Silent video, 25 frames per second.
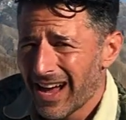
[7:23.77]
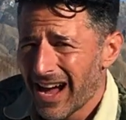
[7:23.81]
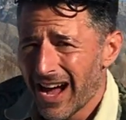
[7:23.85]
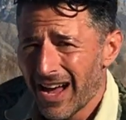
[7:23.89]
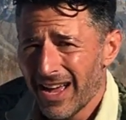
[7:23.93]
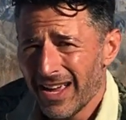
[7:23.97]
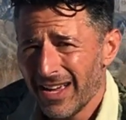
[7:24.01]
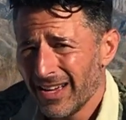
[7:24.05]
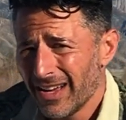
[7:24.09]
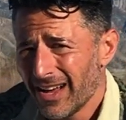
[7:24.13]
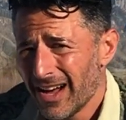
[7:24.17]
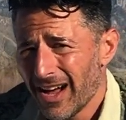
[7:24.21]

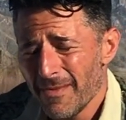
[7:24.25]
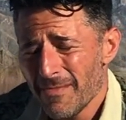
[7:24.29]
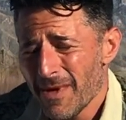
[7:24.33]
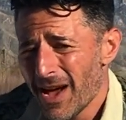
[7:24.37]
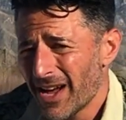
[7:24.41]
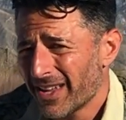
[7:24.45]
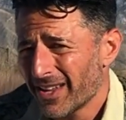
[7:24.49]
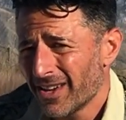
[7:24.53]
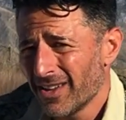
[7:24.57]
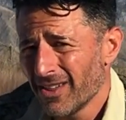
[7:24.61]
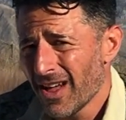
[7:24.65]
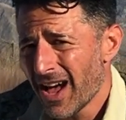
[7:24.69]
I'm
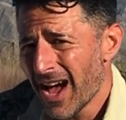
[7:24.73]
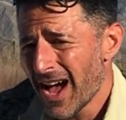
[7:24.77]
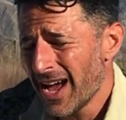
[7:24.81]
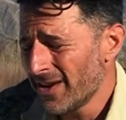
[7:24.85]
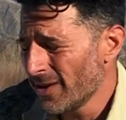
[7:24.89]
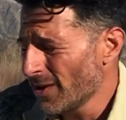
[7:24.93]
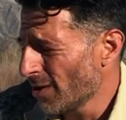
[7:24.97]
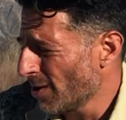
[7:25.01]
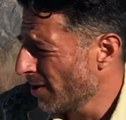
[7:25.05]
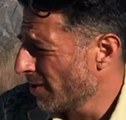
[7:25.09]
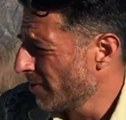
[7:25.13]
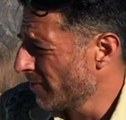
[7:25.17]
not going to
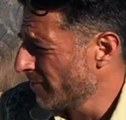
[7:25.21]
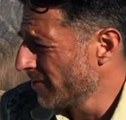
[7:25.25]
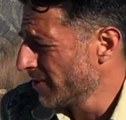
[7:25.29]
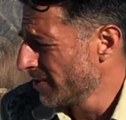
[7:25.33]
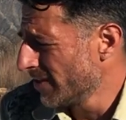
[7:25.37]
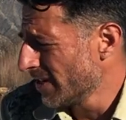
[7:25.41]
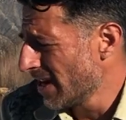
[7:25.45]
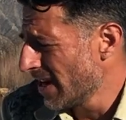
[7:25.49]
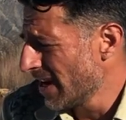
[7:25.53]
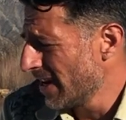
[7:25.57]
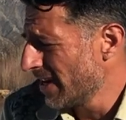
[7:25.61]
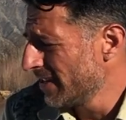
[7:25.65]
lie to all of
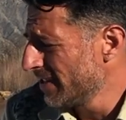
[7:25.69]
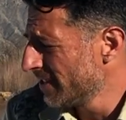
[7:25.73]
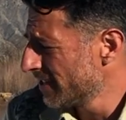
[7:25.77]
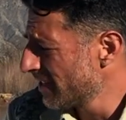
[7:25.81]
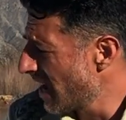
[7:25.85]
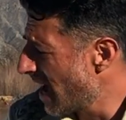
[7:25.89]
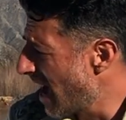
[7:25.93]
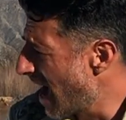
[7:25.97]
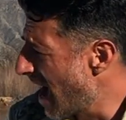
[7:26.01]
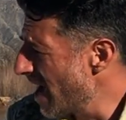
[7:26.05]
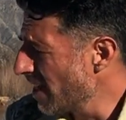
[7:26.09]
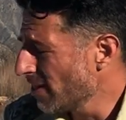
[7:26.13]
you
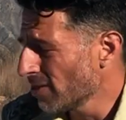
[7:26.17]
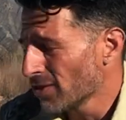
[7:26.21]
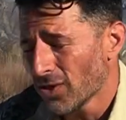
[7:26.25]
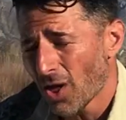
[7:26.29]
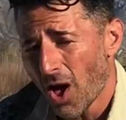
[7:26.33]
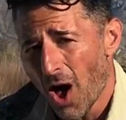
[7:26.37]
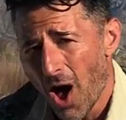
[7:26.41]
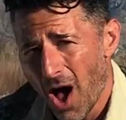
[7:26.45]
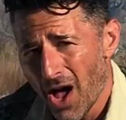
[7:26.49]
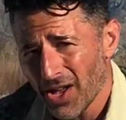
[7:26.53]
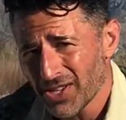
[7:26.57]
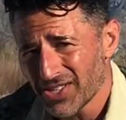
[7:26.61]
guys. I
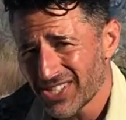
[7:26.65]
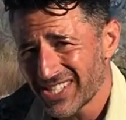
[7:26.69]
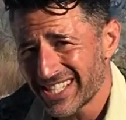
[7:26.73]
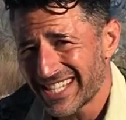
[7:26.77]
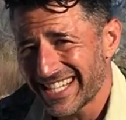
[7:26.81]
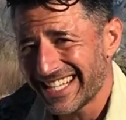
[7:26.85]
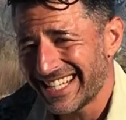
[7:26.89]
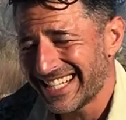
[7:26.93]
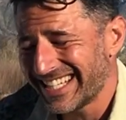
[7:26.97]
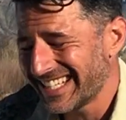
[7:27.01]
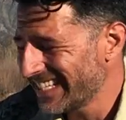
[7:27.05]
lost